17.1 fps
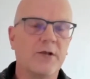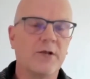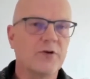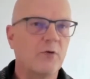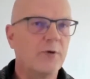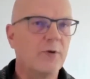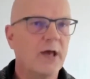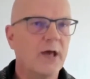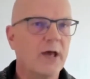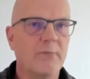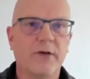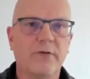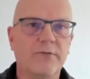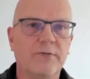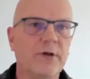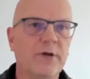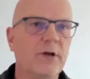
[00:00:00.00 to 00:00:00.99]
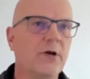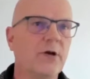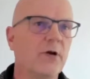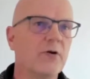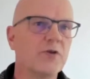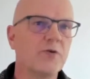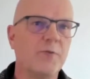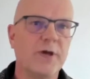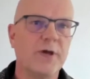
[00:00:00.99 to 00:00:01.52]
So we embed
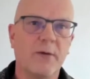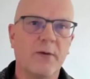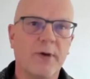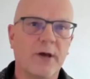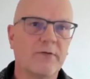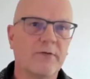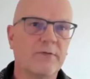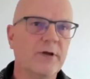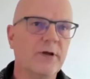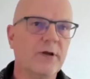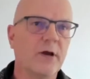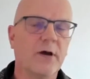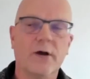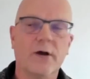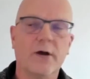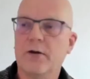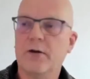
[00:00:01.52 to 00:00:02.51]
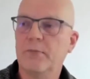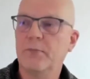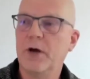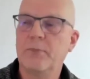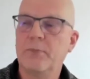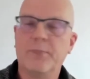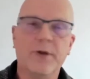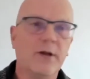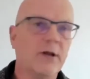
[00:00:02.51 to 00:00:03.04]
videos, we embed
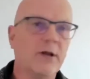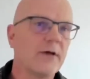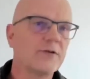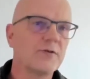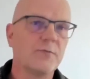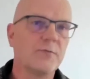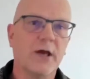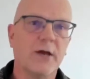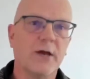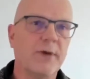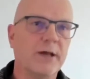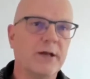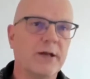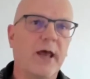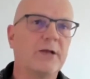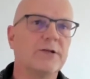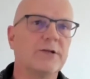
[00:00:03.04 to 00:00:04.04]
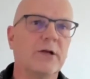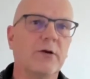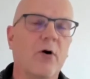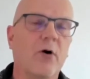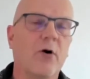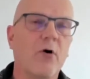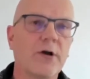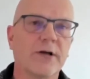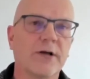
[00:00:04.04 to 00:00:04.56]
PDFs, we embed actually
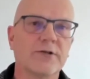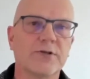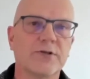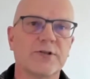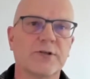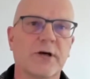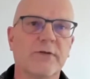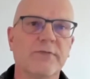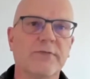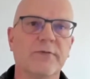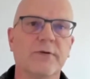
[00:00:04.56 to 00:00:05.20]
all kinds of stuff,